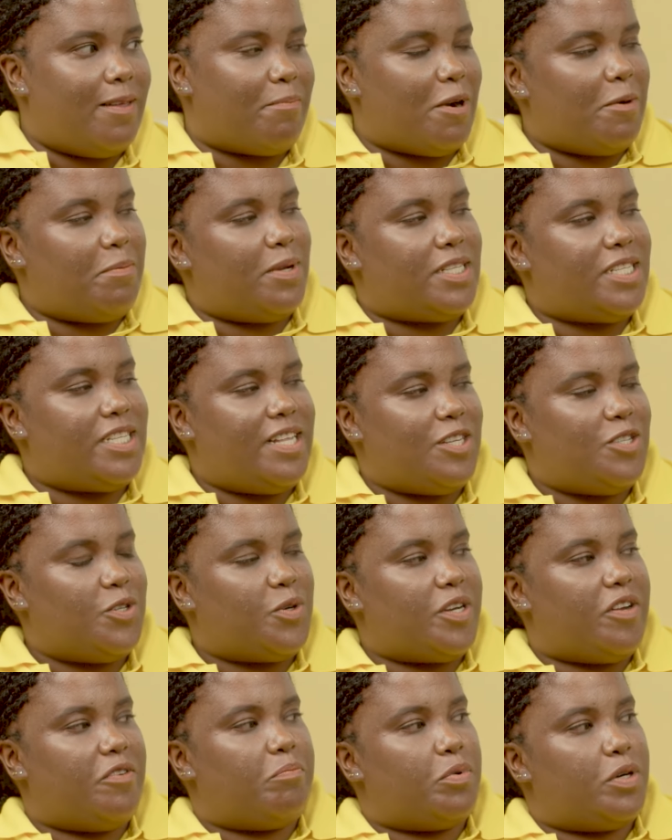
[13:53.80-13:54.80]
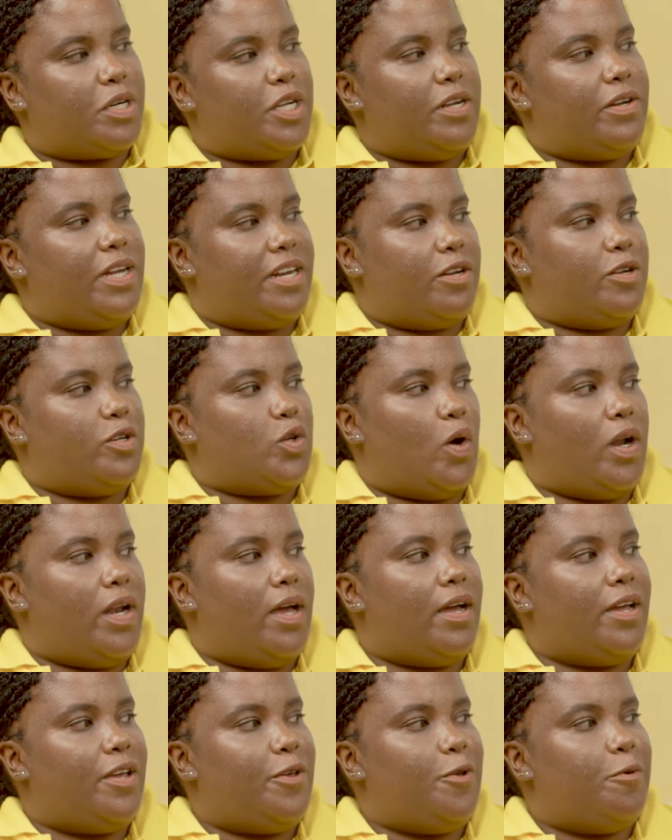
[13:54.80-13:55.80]
The property that you could have bought at a
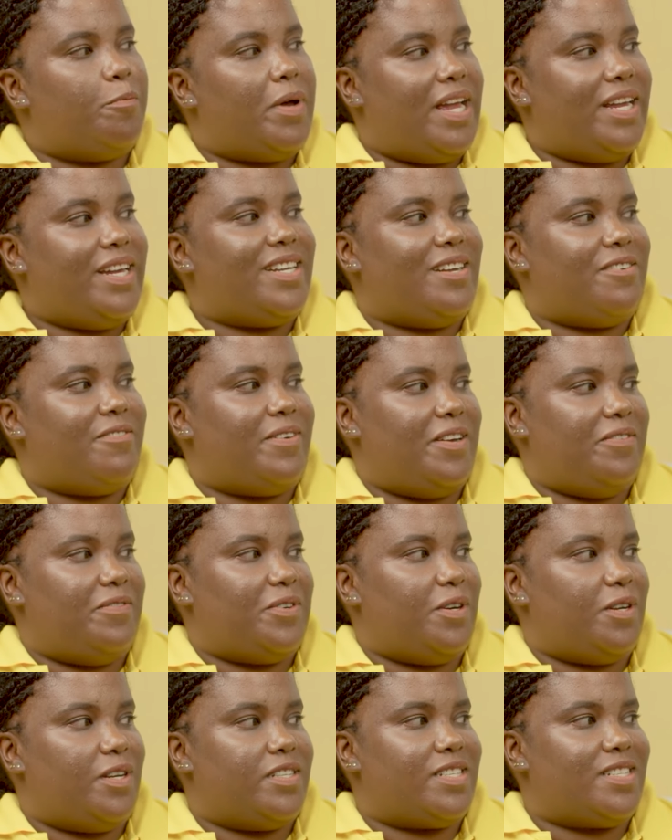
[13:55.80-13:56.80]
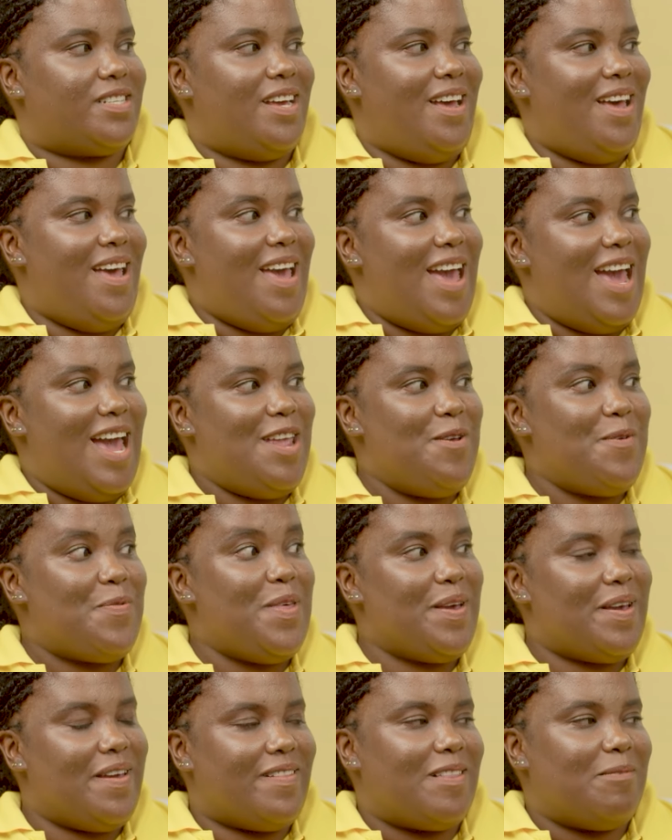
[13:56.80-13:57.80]
dollar, you're buying it at $5. And you're
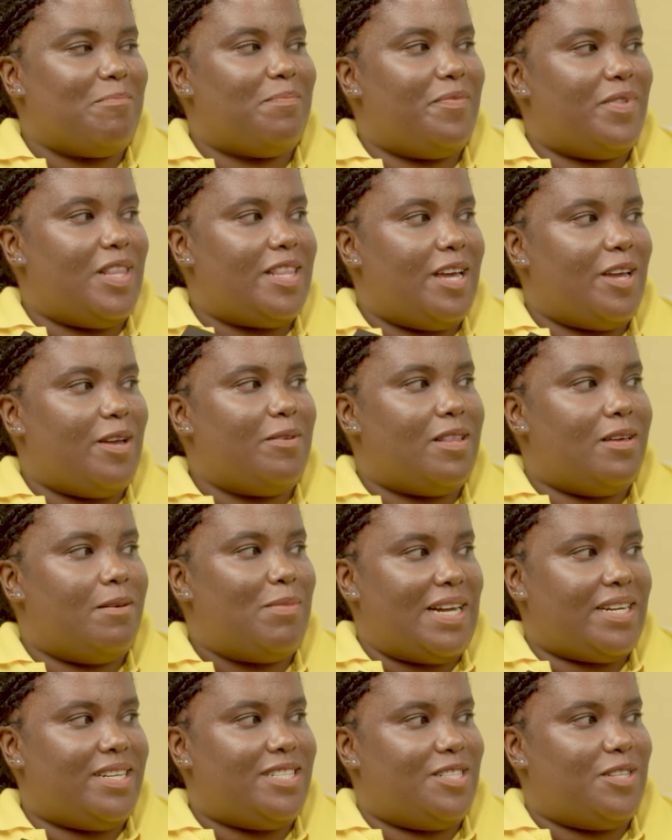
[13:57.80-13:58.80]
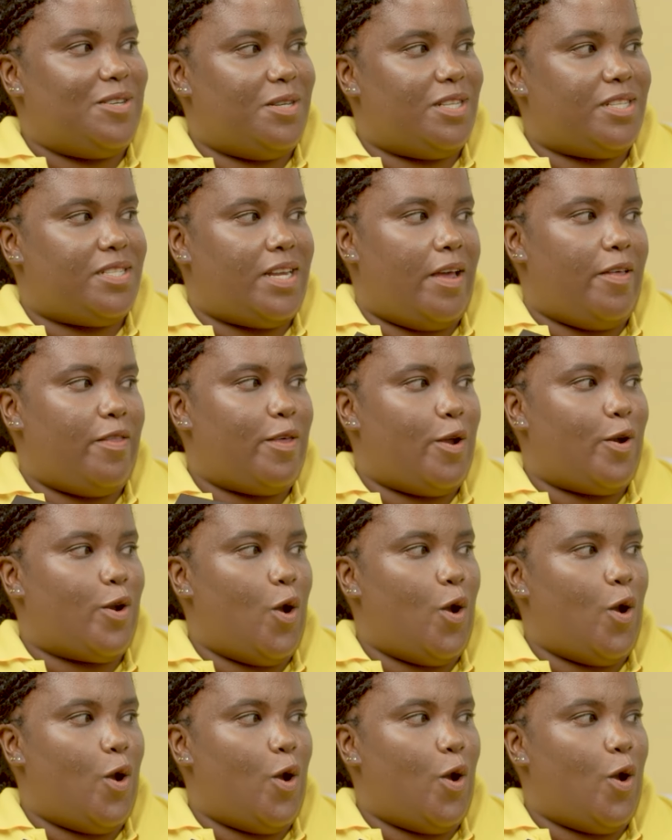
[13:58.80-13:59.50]
thinking the market is going to stay there.